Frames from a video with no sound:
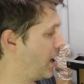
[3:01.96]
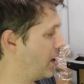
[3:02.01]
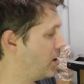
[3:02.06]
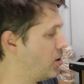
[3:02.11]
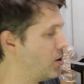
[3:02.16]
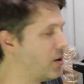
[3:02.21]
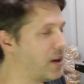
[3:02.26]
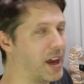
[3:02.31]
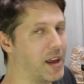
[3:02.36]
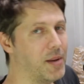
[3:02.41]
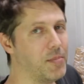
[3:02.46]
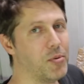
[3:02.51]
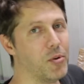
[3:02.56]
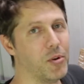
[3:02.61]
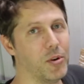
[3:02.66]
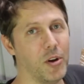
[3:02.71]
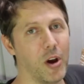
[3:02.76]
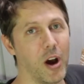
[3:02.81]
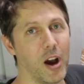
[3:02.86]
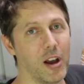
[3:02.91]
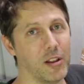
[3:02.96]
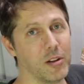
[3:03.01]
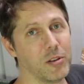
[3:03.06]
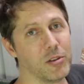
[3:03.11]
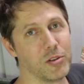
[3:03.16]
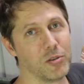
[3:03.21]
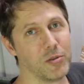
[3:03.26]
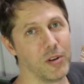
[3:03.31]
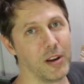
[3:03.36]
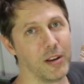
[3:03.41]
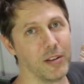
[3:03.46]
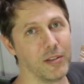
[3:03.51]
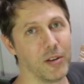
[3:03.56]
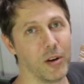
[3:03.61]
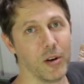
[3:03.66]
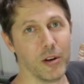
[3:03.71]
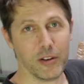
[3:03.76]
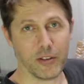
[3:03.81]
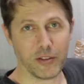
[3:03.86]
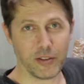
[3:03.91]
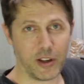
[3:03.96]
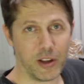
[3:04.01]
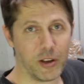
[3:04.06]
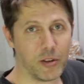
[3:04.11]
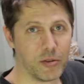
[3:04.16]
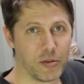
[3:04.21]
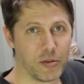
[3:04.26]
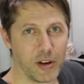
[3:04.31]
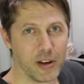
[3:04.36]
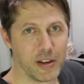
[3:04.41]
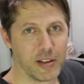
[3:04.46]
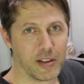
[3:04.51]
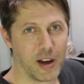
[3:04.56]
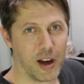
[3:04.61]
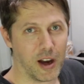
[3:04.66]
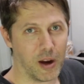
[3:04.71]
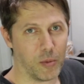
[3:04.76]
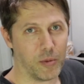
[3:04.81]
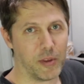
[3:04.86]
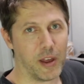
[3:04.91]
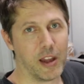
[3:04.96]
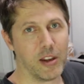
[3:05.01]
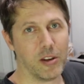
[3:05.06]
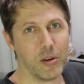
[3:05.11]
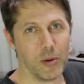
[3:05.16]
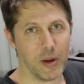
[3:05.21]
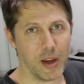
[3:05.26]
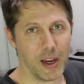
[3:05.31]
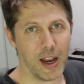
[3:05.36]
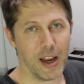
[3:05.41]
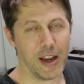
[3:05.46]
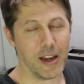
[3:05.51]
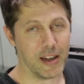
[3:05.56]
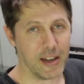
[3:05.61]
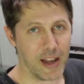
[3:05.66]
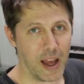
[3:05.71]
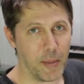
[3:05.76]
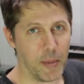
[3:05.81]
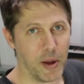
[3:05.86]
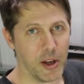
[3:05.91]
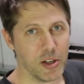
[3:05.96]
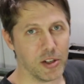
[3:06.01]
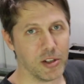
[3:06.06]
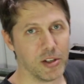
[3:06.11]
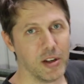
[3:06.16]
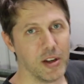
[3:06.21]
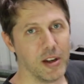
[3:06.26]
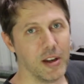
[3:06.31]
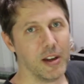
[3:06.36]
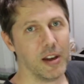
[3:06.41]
You can put nylon strings on a steel guitar without doing it any damage.